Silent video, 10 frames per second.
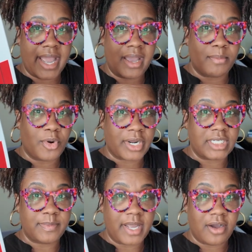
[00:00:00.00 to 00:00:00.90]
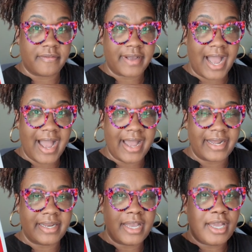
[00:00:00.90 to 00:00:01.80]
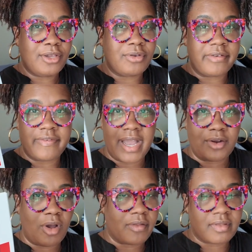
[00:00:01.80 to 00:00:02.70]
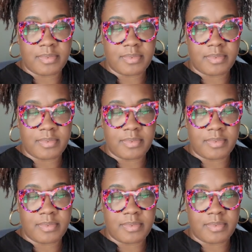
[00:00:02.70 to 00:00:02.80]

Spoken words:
and mortgage payoff guide. You can find all of the